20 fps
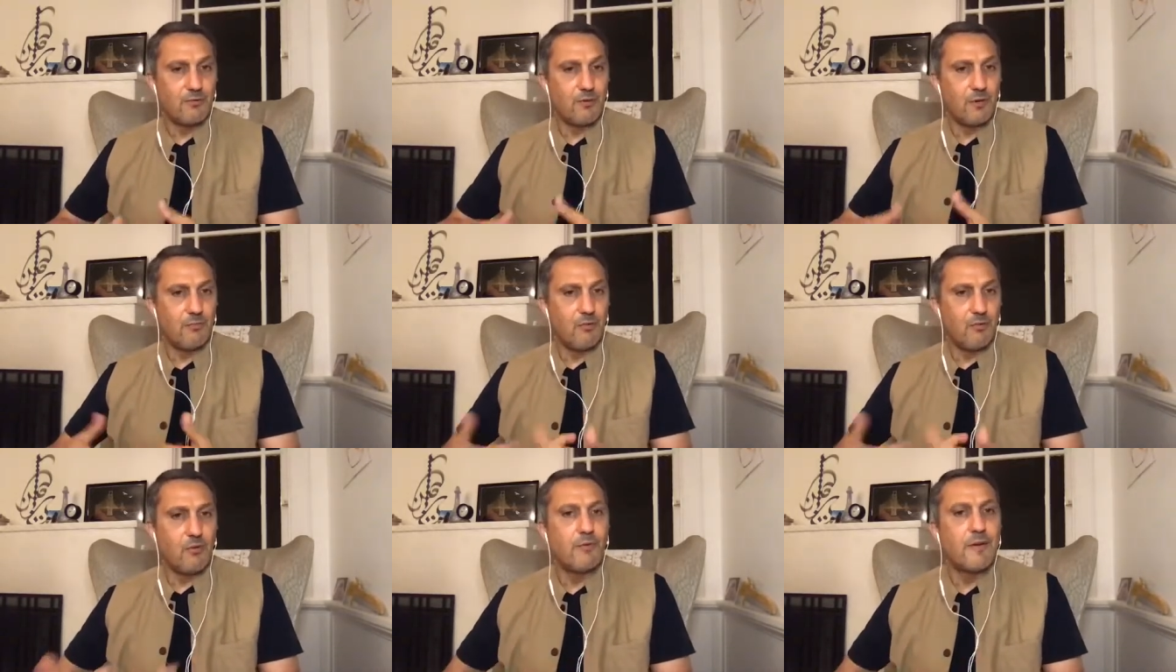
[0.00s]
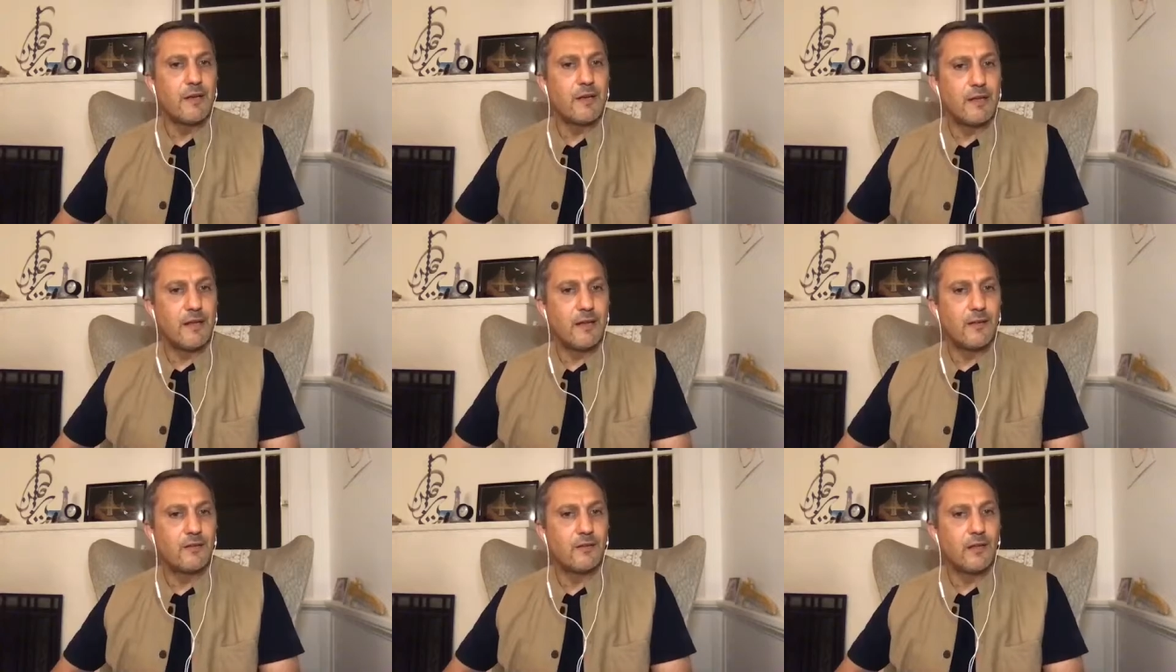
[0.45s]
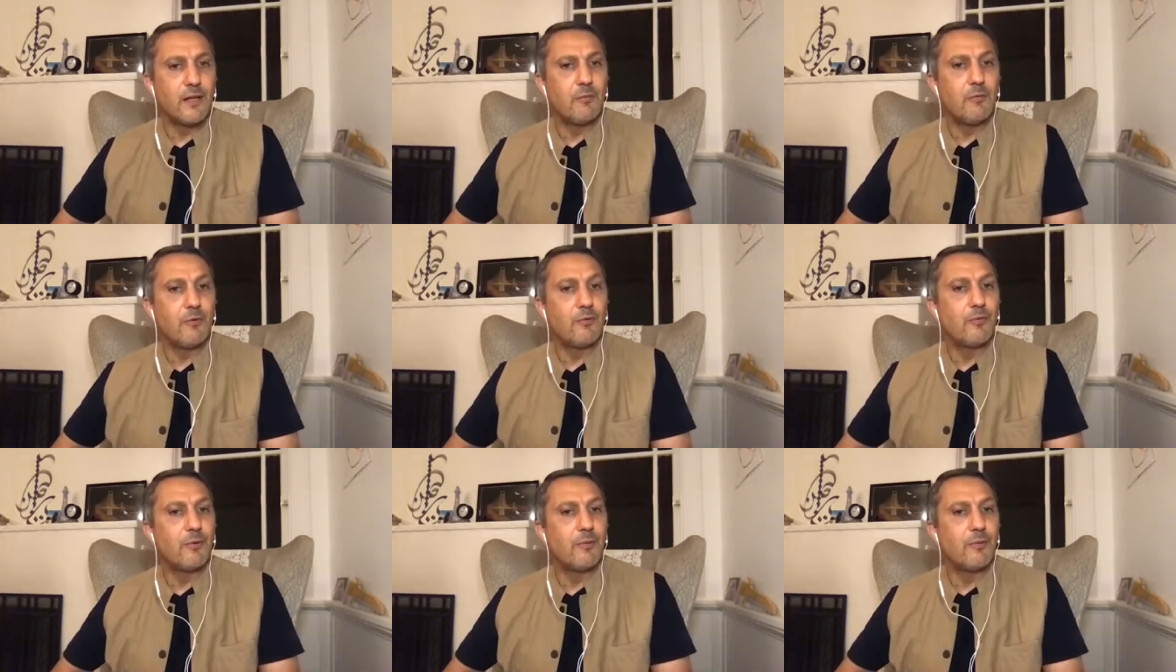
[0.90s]
removing the
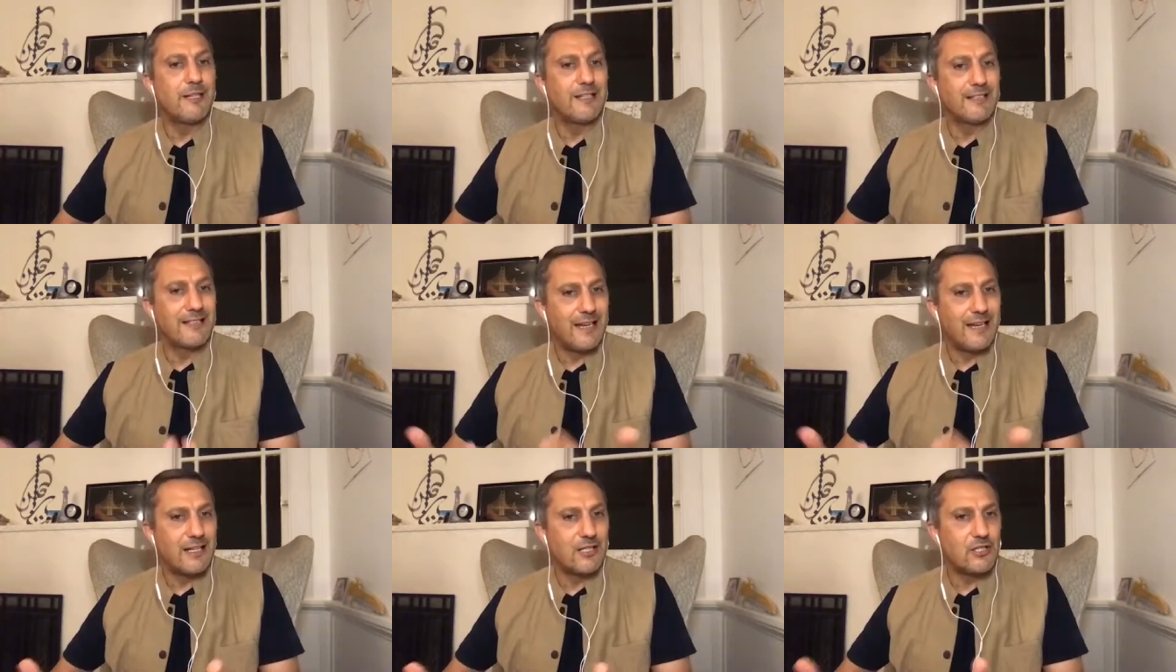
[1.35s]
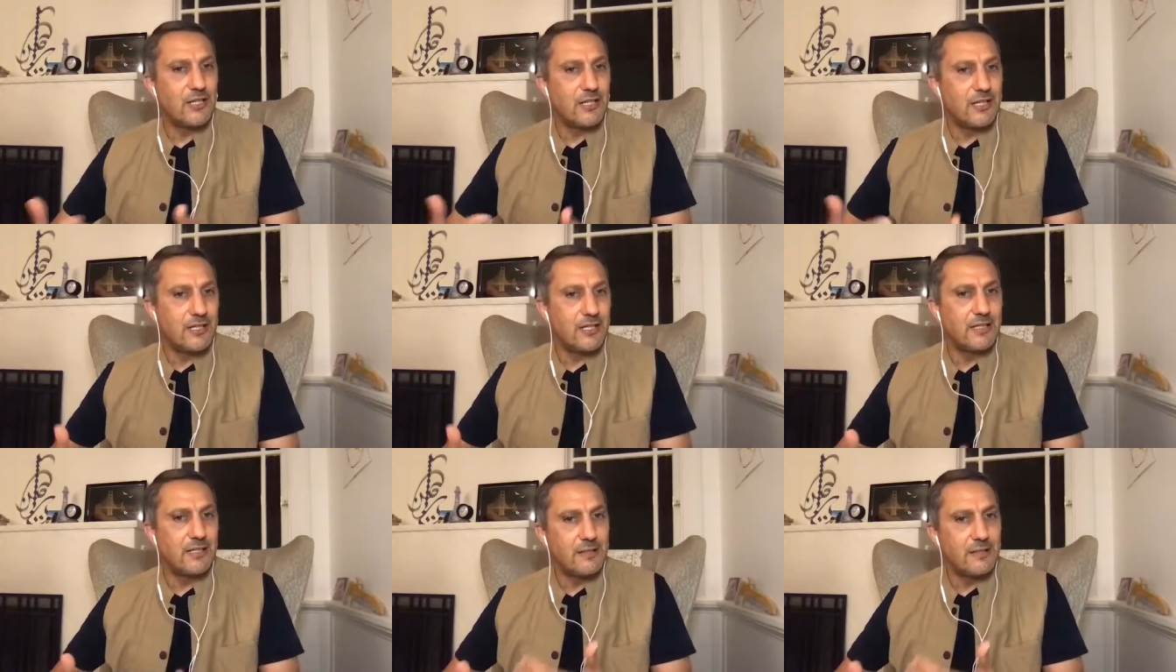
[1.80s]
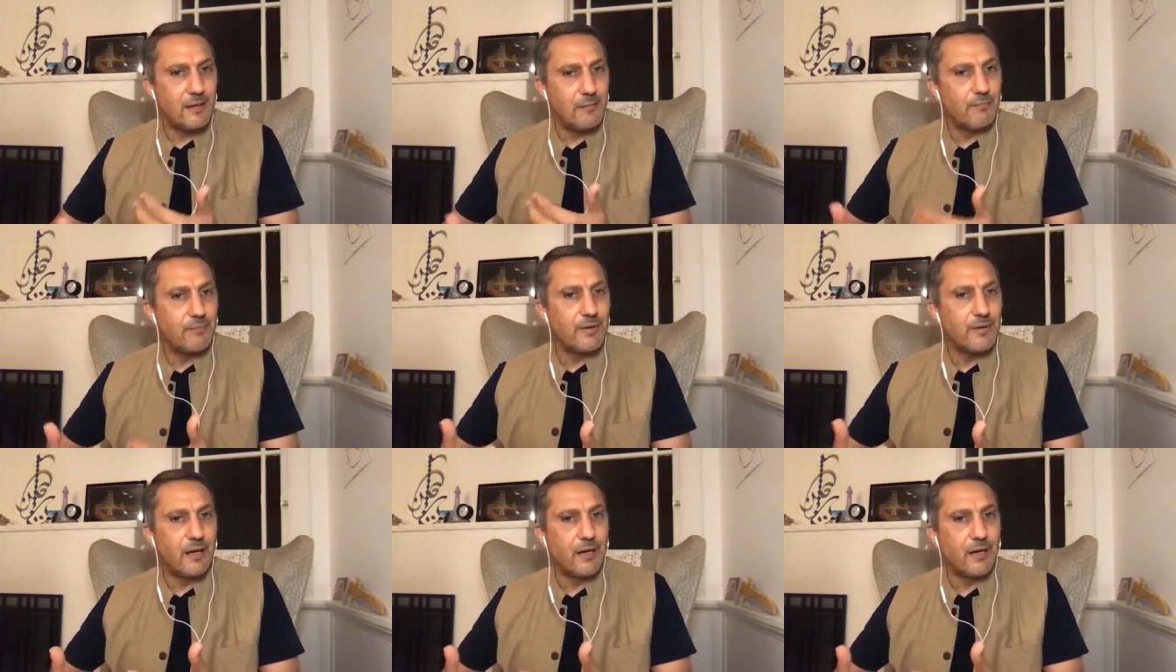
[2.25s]
Islamophobia, it actually ends up